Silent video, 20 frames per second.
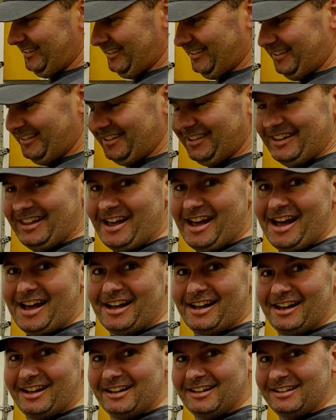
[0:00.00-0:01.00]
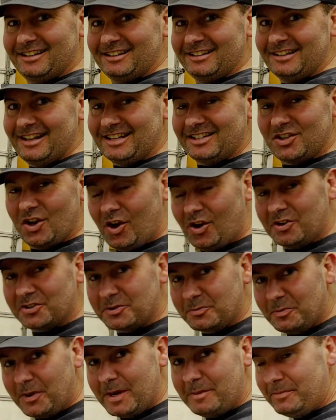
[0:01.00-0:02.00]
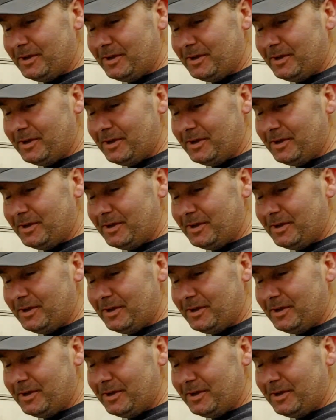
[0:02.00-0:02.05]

Look at that. That's all spray